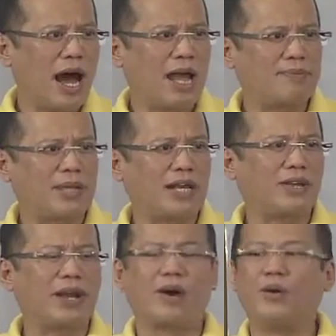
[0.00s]
I am telling
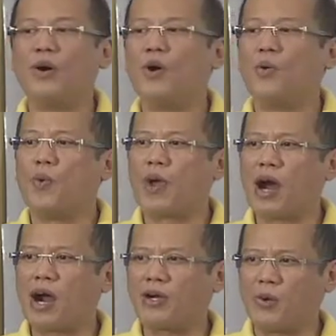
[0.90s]
you now, we
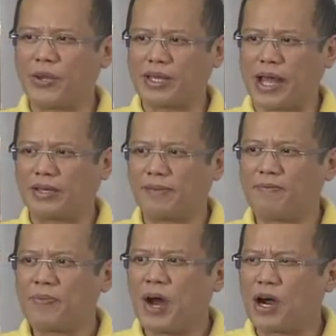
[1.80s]
are doing that.
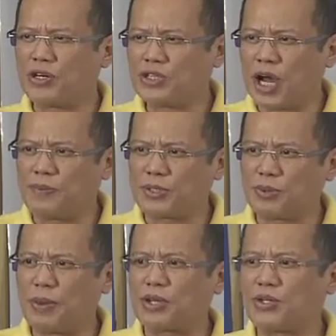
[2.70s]
Our job is
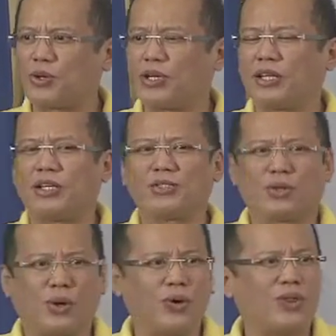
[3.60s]
to make sure that this
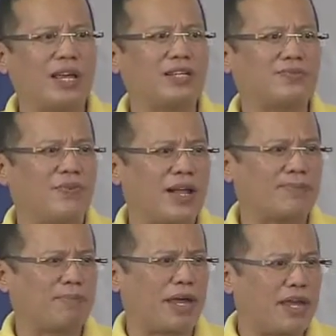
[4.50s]
growth is
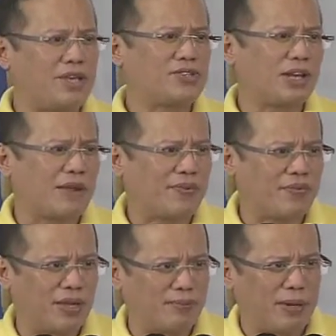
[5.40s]
felt by each and every
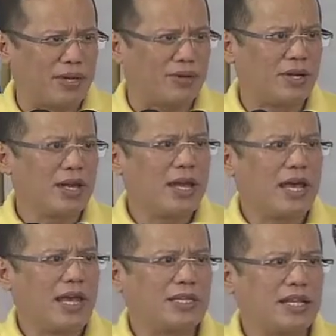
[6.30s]
Filipino.
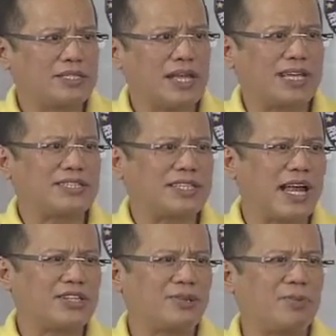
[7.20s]
It is as
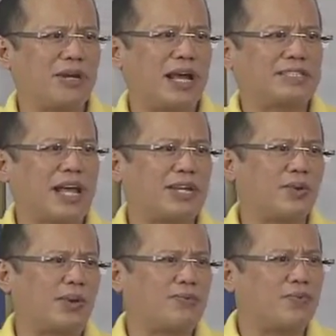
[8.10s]
tangible as
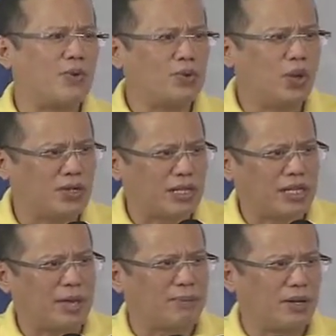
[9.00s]
adequate food on the
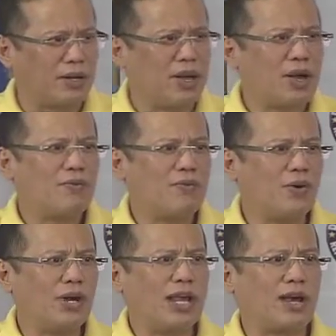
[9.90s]
table,
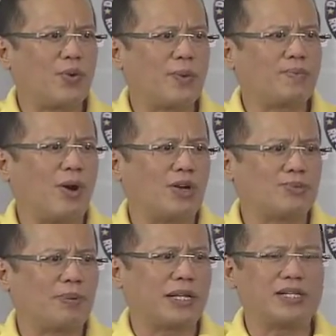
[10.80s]
fully equipped
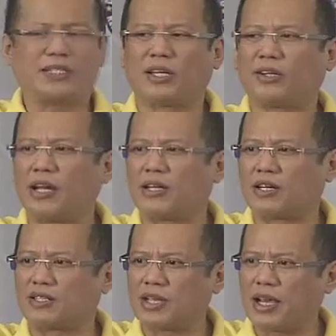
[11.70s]
hospitals that treat
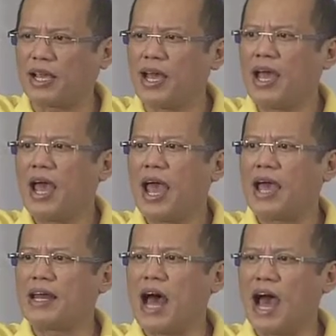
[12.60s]
our sick,
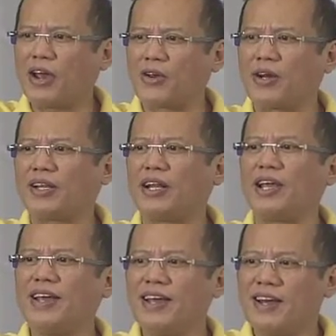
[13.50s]
and
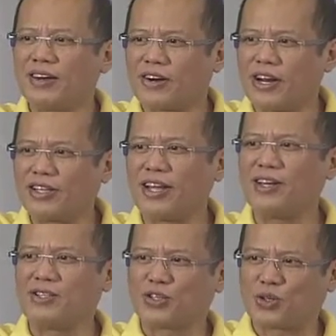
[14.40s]
accurately
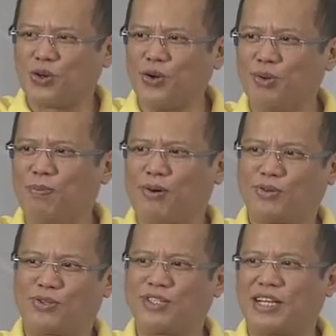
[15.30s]
written school
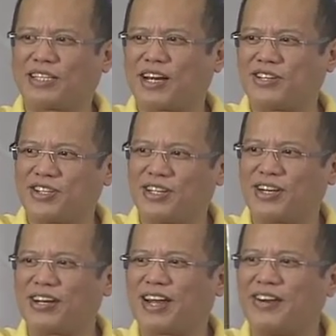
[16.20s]
books that our
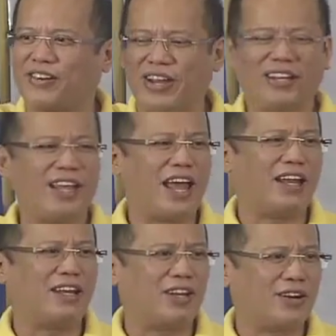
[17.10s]
children can read
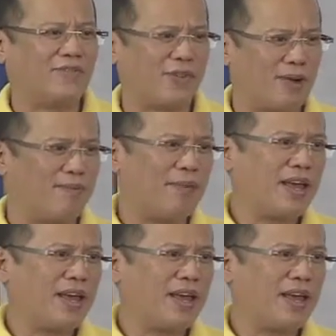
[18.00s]
and learn from.